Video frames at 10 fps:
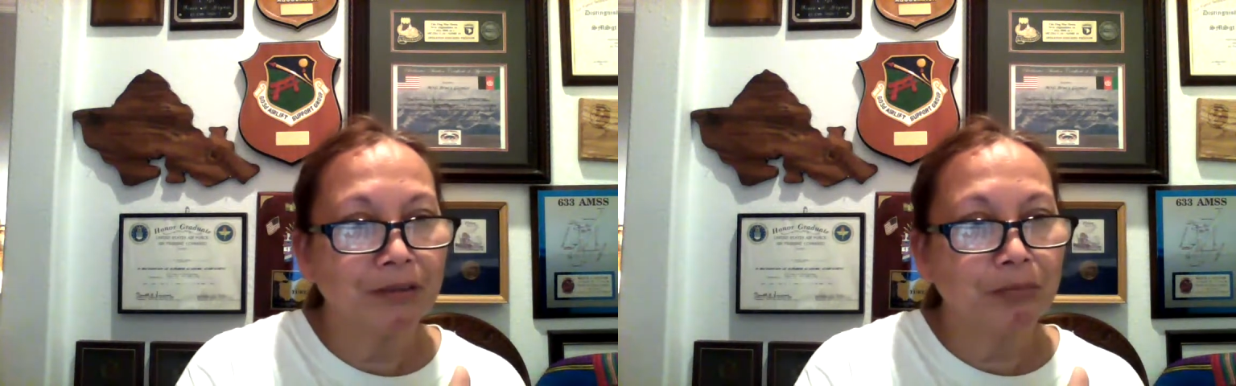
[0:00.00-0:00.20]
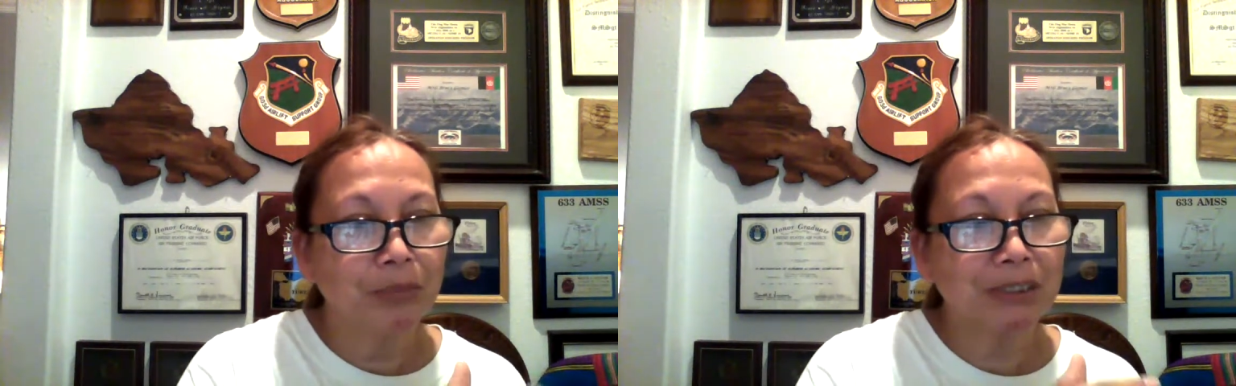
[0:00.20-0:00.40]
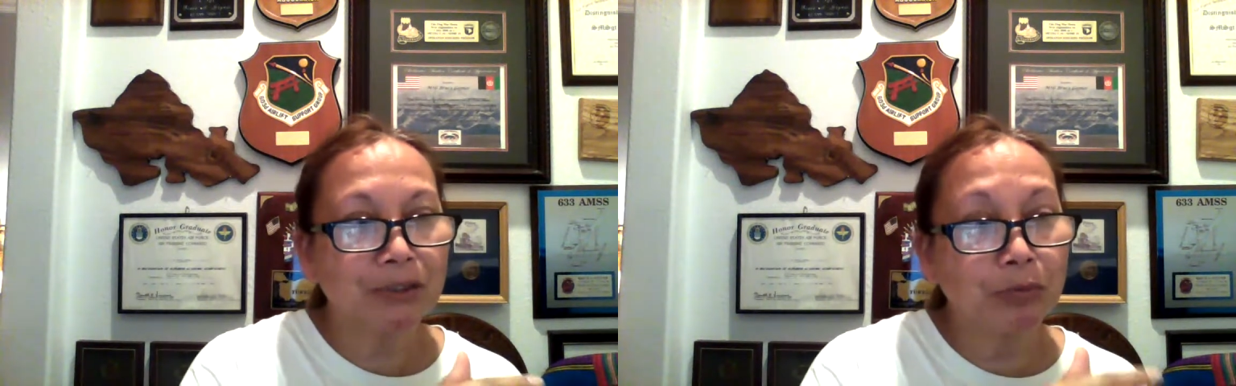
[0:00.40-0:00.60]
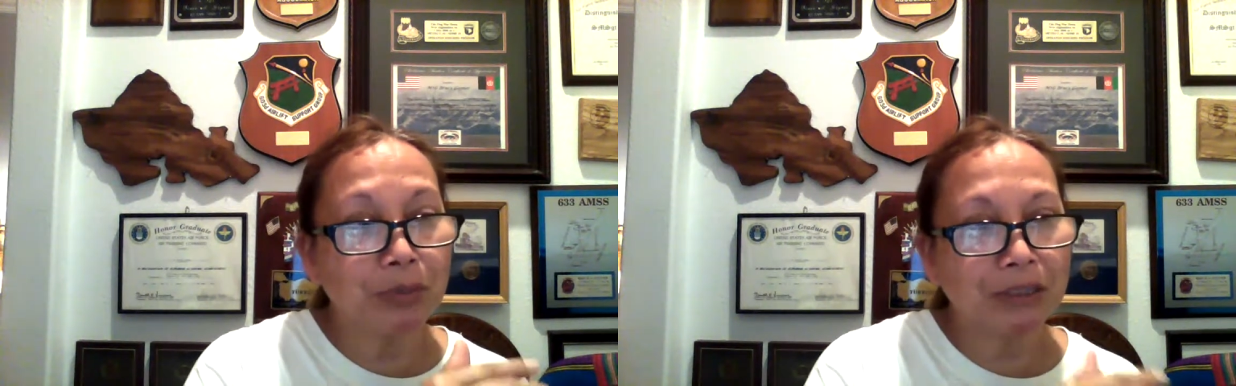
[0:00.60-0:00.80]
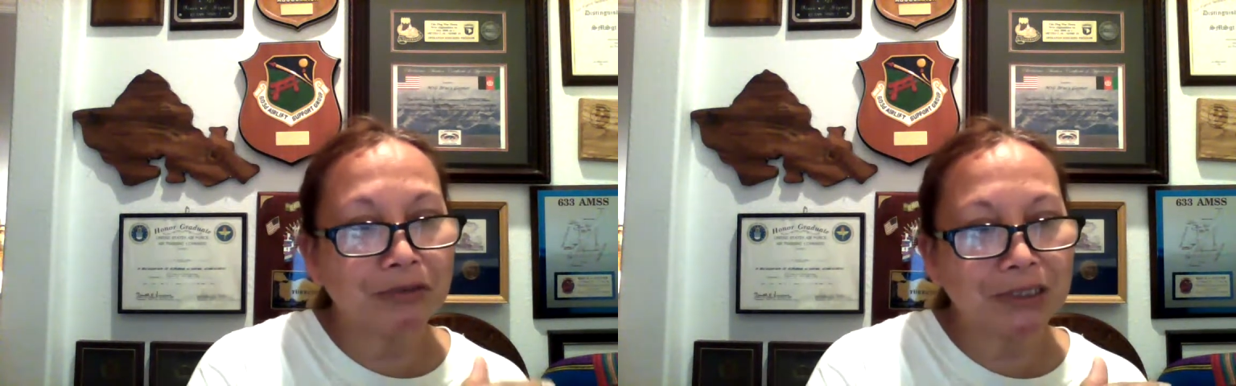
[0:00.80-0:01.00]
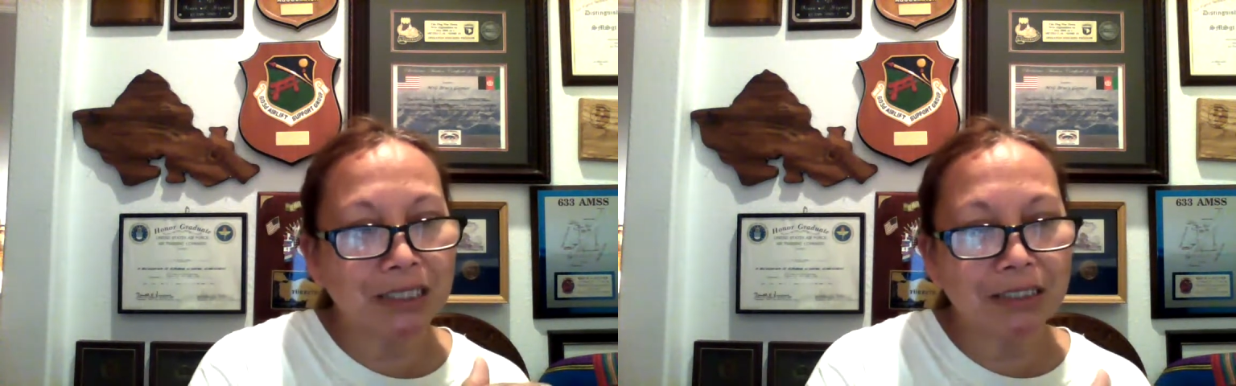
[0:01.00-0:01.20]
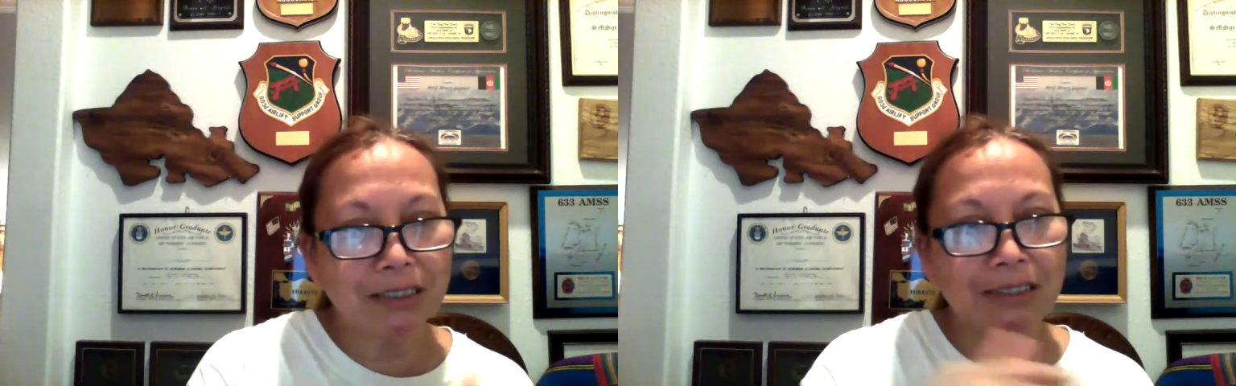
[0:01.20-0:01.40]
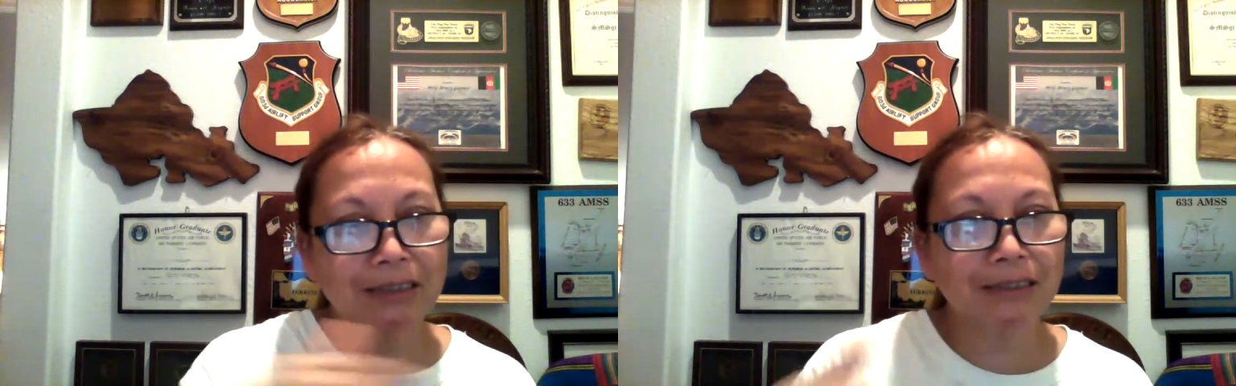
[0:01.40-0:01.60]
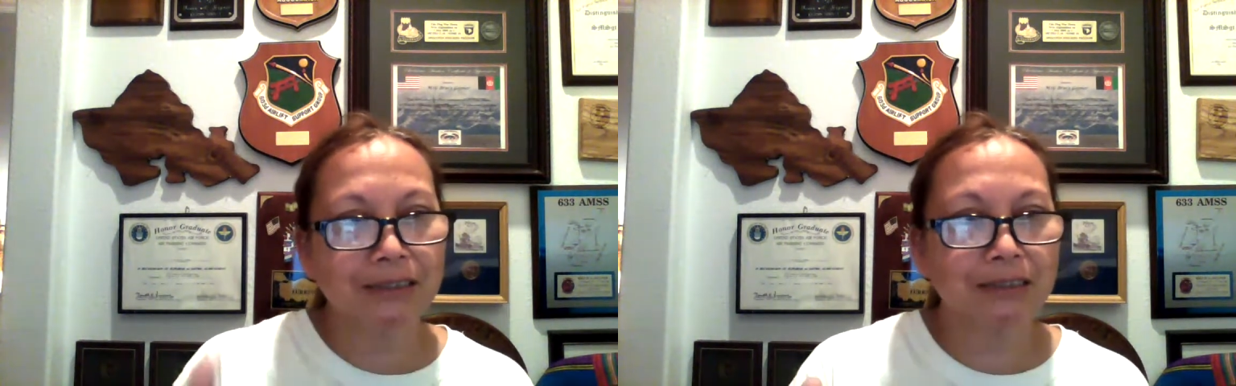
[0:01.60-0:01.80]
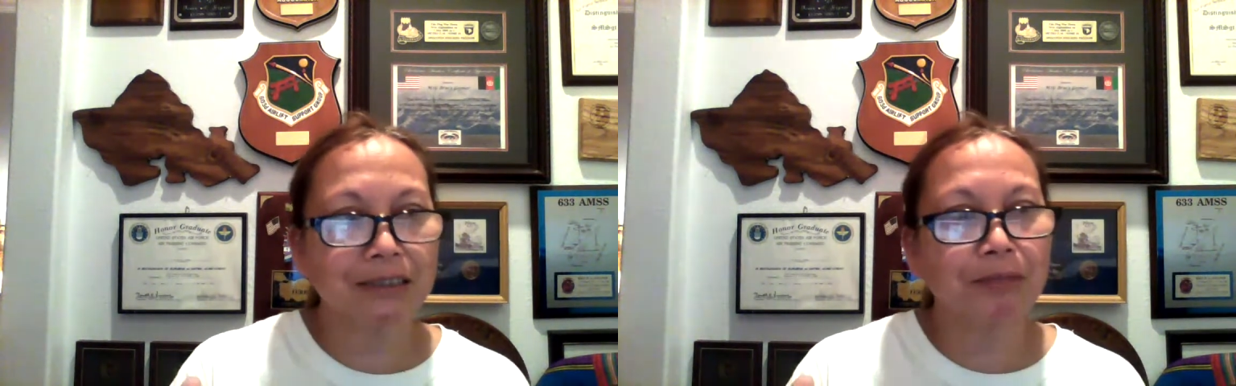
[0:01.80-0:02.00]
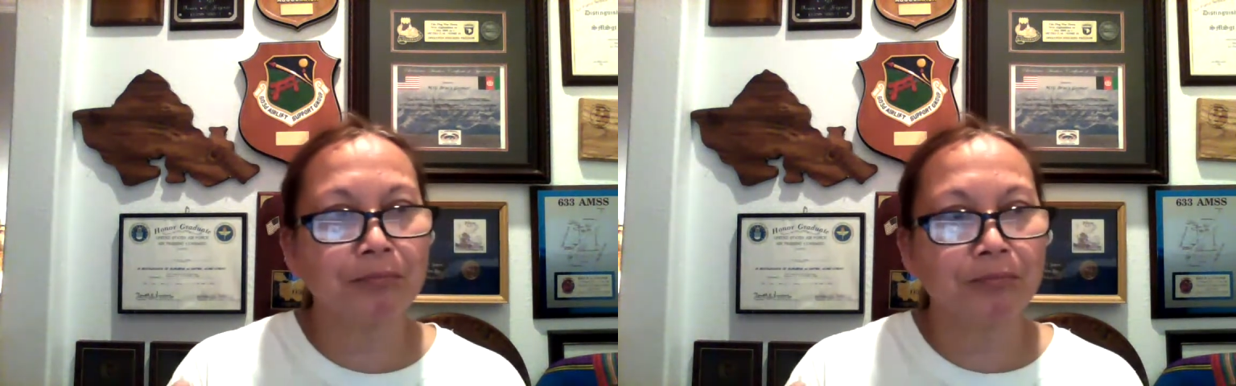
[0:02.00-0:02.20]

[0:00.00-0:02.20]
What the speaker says: pizza oven outside, is the